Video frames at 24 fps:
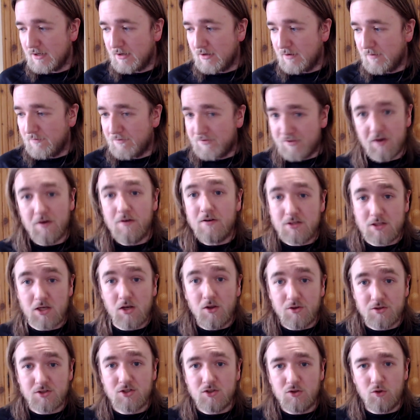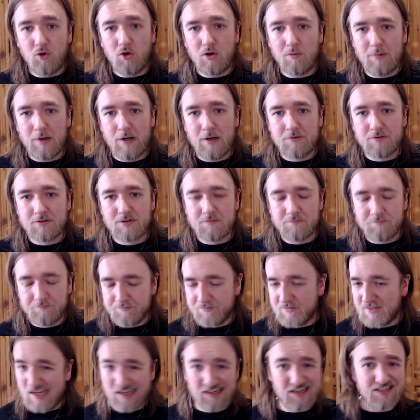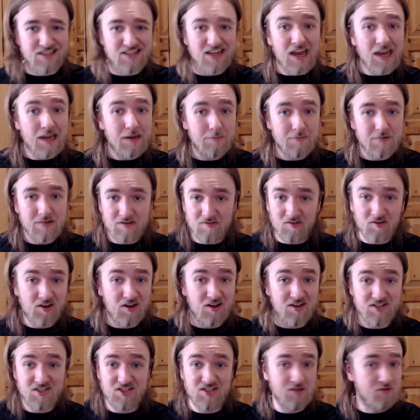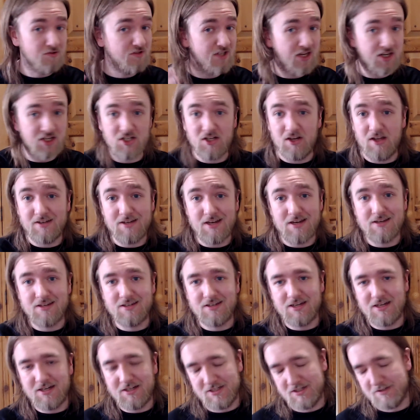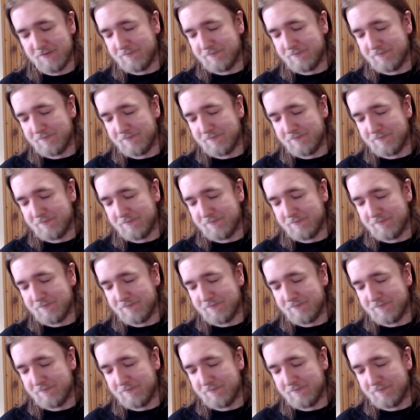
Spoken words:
there is a lot to talk about. And the same in regards to sexual identities.